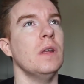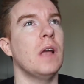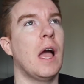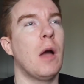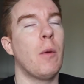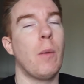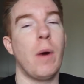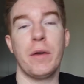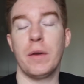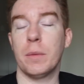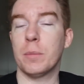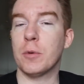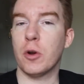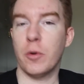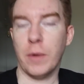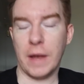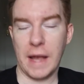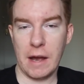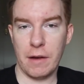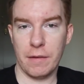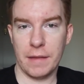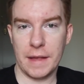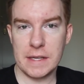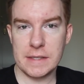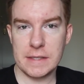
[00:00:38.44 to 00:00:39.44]
I wound up going
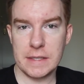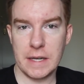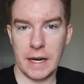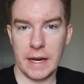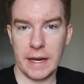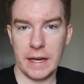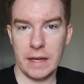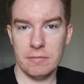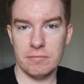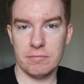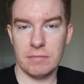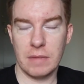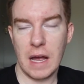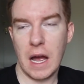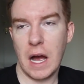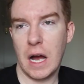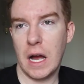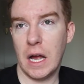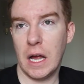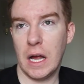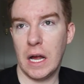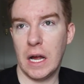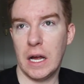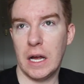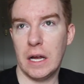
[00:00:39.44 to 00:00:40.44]
out last night.
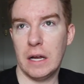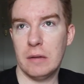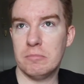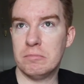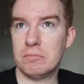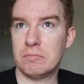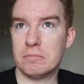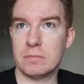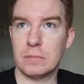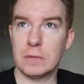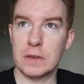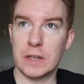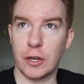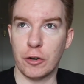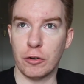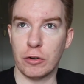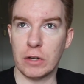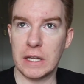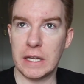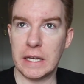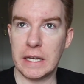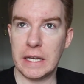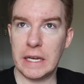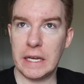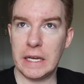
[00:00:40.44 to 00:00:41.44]
Um,
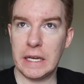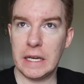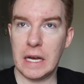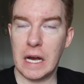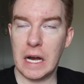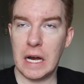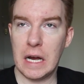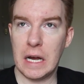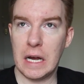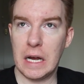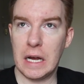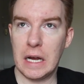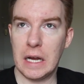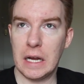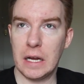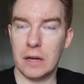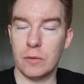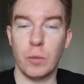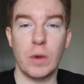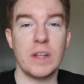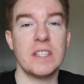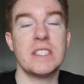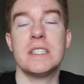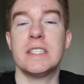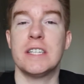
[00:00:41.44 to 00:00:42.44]
literally uh,
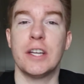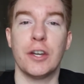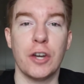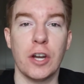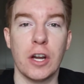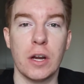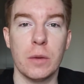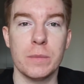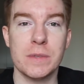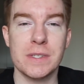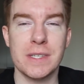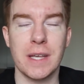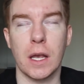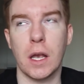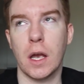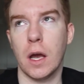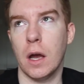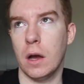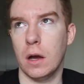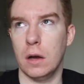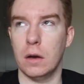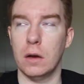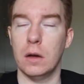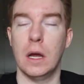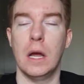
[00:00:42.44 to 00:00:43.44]
went to dinner and was like,
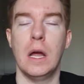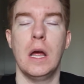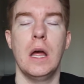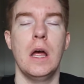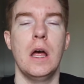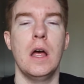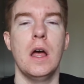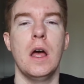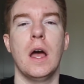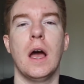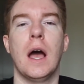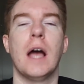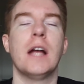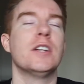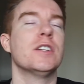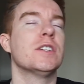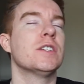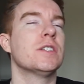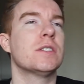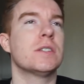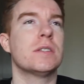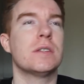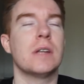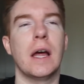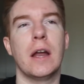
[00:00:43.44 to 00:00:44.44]
oh, I
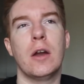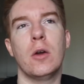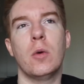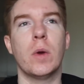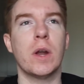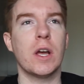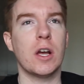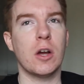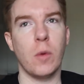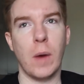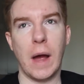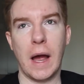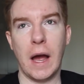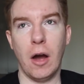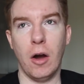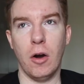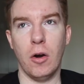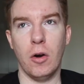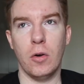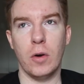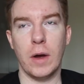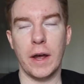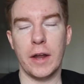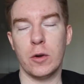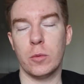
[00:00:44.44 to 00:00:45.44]
just, I don't want to go
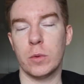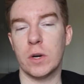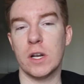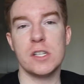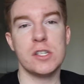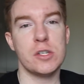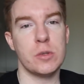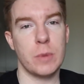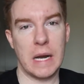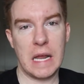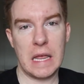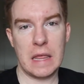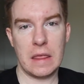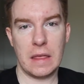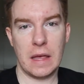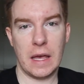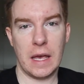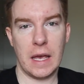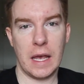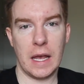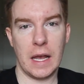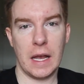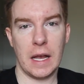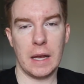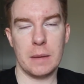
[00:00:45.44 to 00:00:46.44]
out. I don't want to do
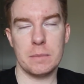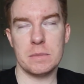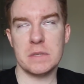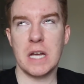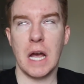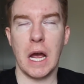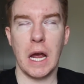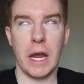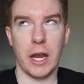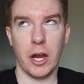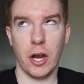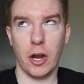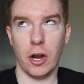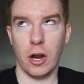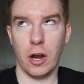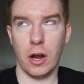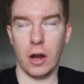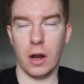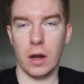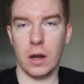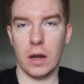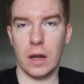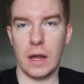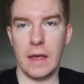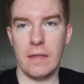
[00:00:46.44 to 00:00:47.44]
anything. I'm
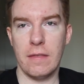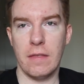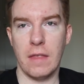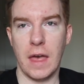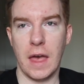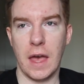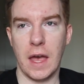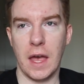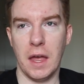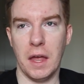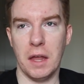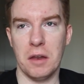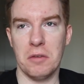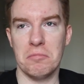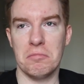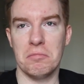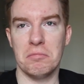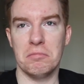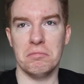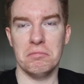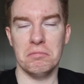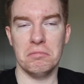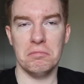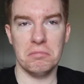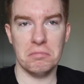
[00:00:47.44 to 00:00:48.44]
tired. And
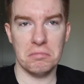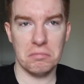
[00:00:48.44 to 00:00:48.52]
then,